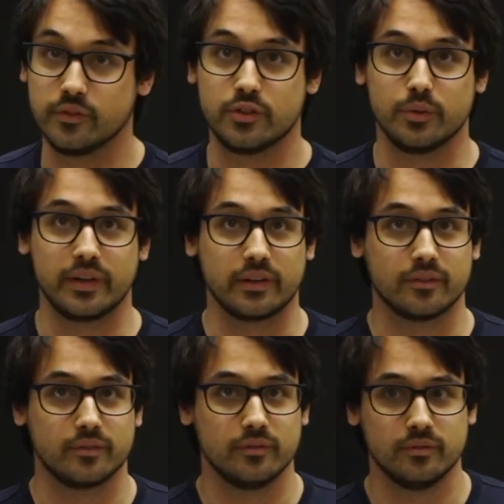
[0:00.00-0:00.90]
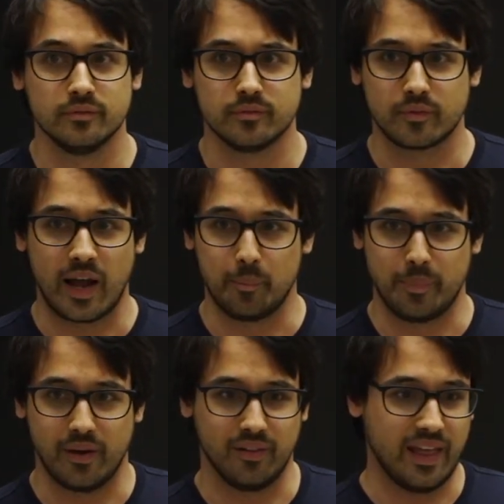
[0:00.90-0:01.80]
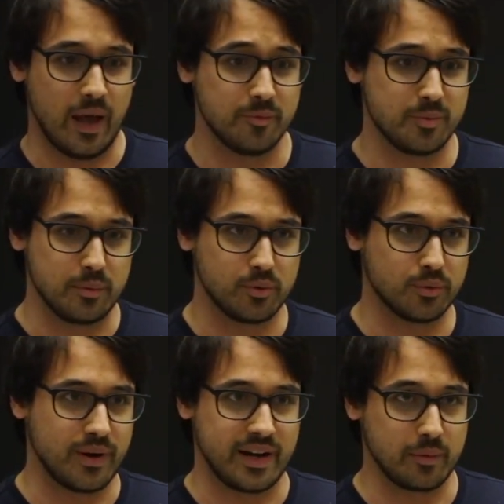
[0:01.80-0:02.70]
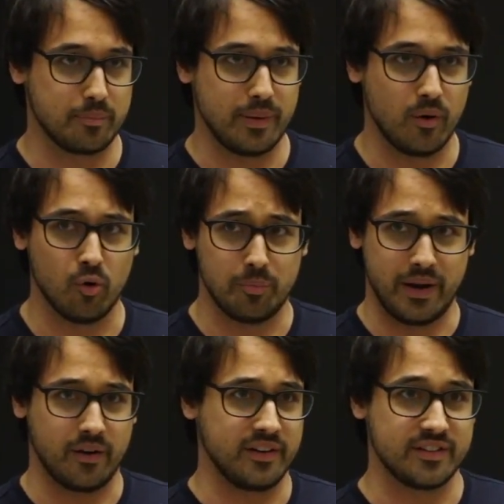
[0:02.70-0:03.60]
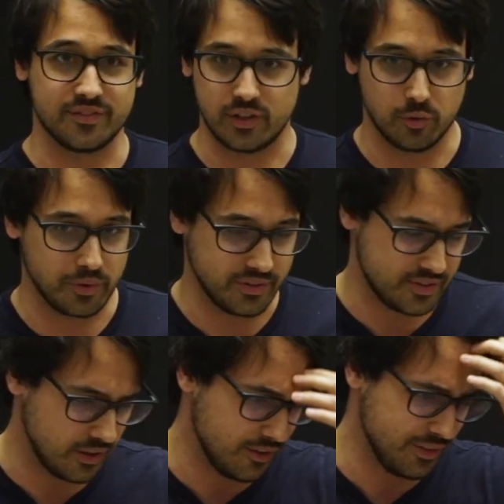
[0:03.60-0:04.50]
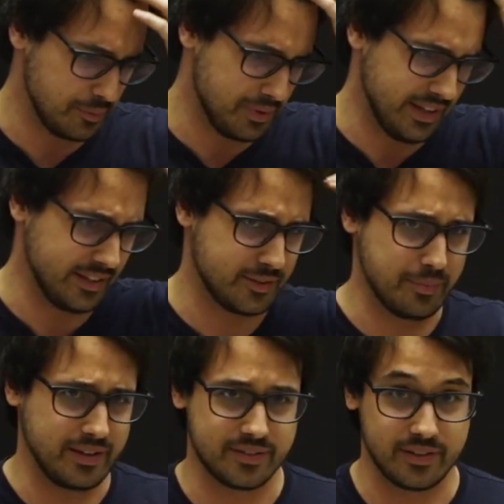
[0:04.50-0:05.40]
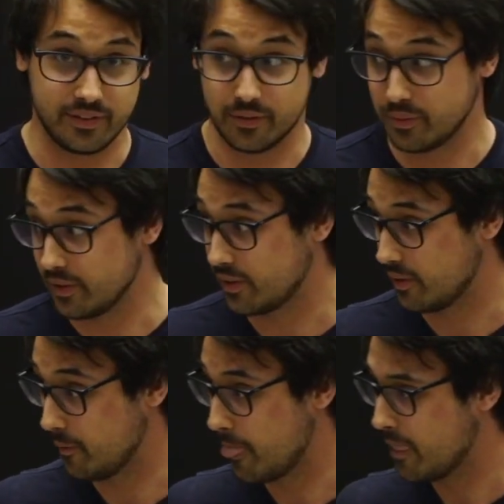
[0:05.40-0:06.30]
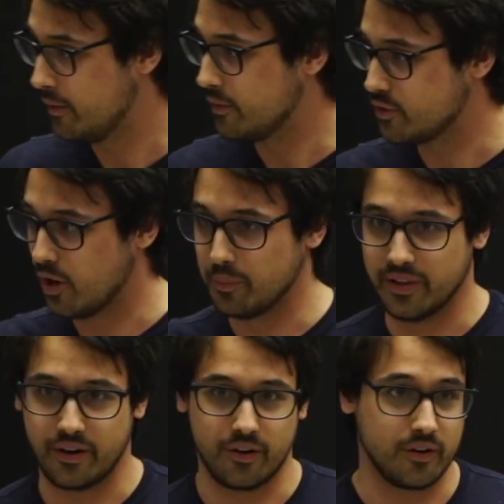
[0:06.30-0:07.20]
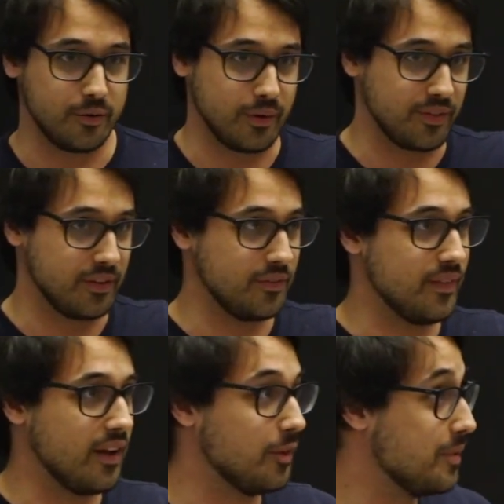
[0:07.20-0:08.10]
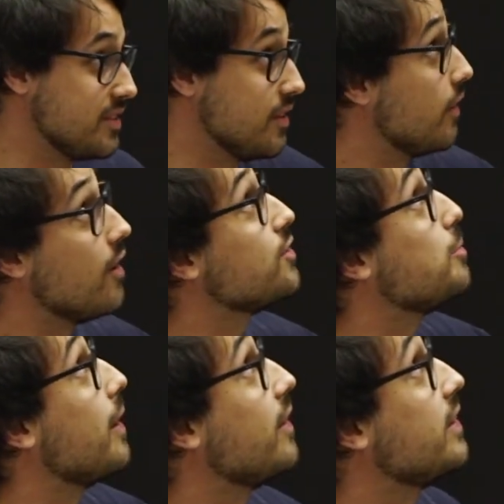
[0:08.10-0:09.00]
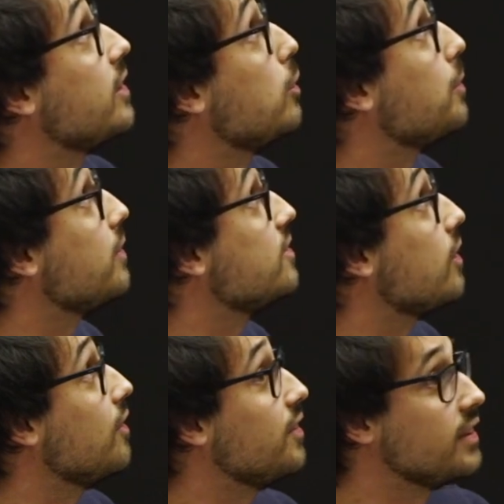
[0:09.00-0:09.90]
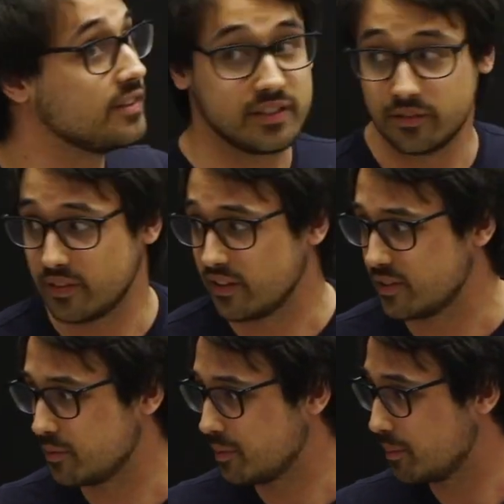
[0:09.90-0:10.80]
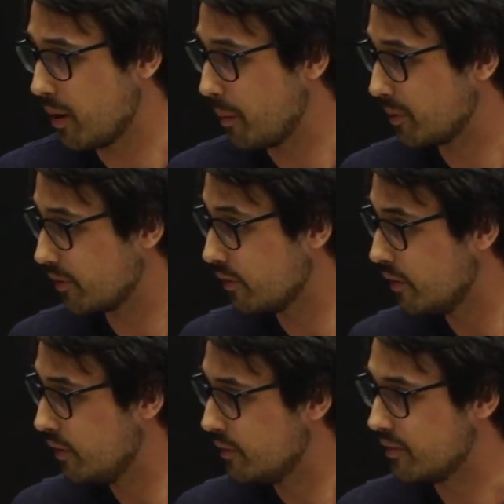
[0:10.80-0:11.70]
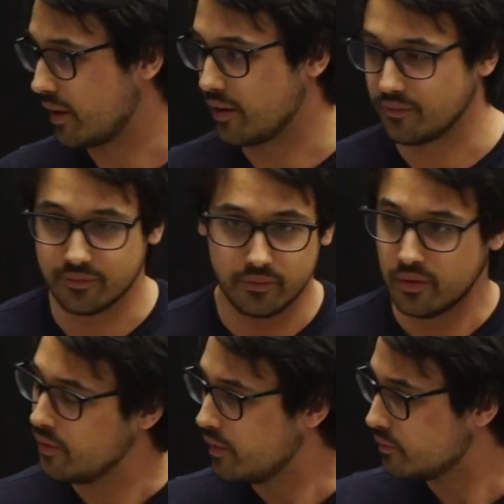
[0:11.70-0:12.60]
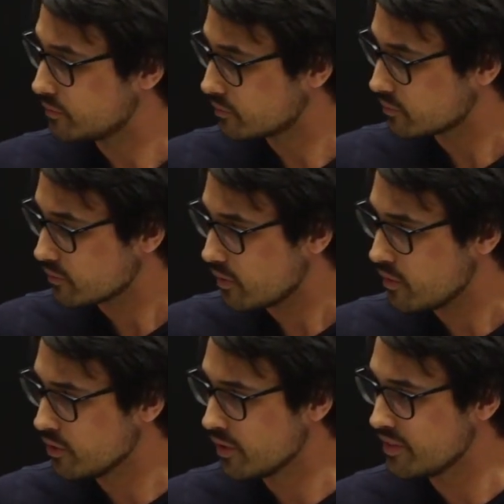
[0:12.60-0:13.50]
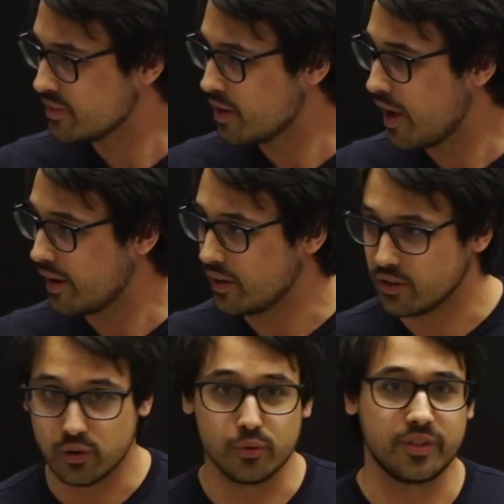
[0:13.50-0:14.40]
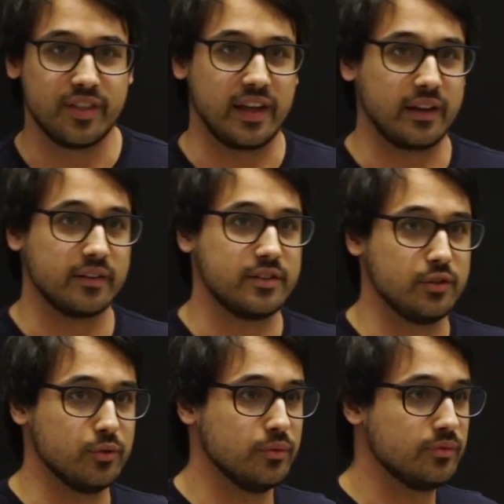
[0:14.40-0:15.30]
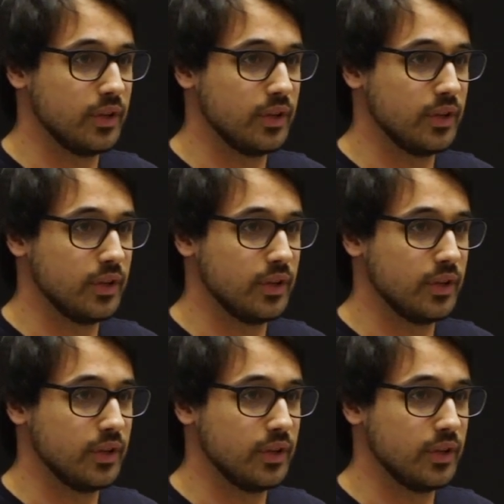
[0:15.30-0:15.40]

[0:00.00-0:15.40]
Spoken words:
doing, at Bell Labs, people were writing whole parodies of Gilbert and Sullivan plays based on their work. And Tom Lehrer, who wrote the Elements song, also parodied Gilbert and Sullivan. They seem to be popular. So this is not a new thing to,